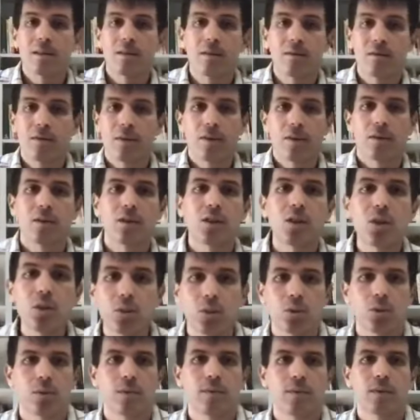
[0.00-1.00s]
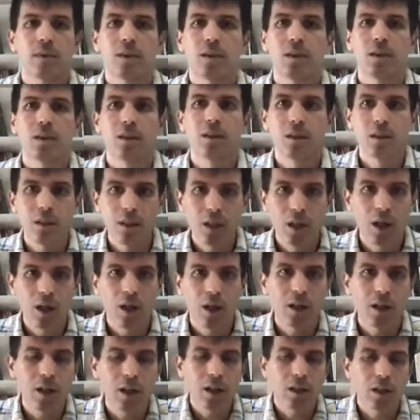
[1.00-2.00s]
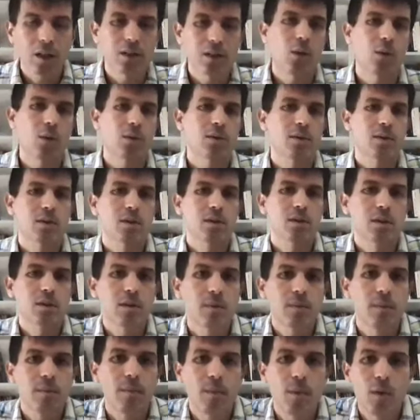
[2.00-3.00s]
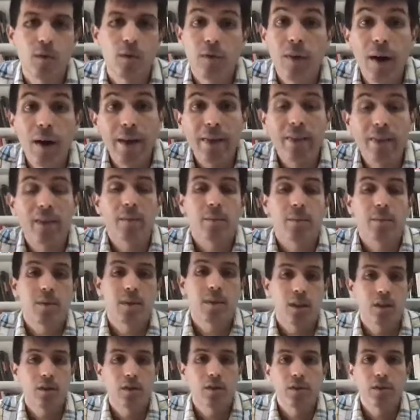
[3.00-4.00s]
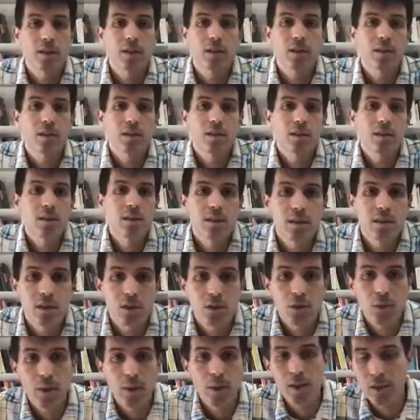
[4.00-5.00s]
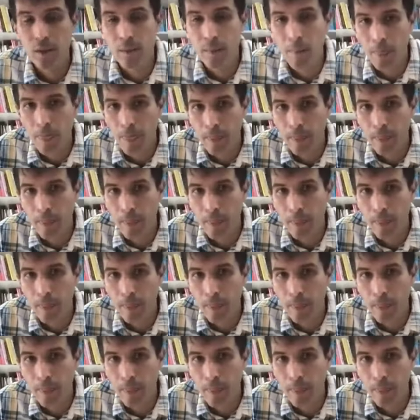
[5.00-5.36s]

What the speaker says: of two young adults find themselves in this situation.